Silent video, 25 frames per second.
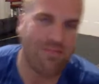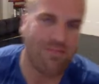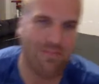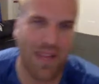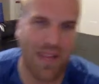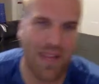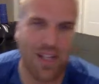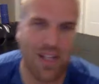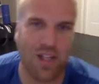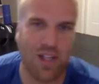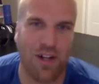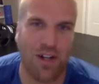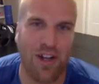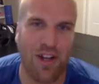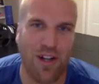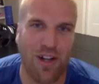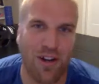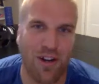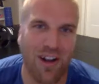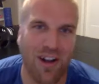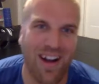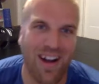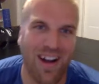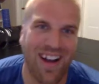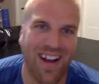Make sure
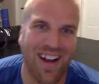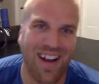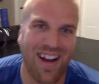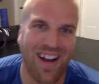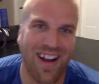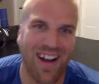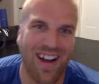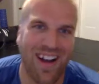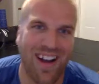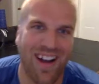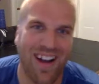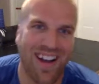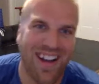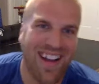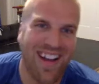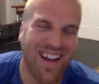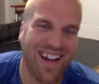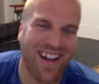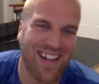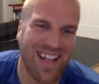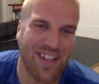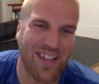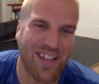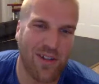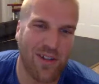you're
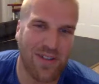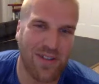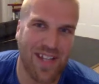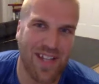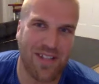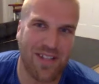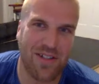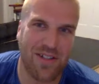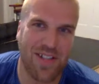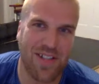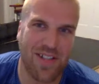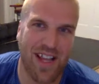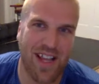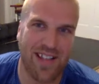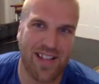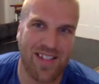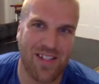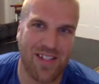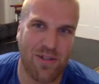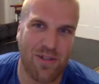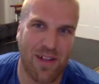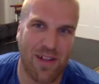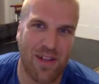getting those exercises,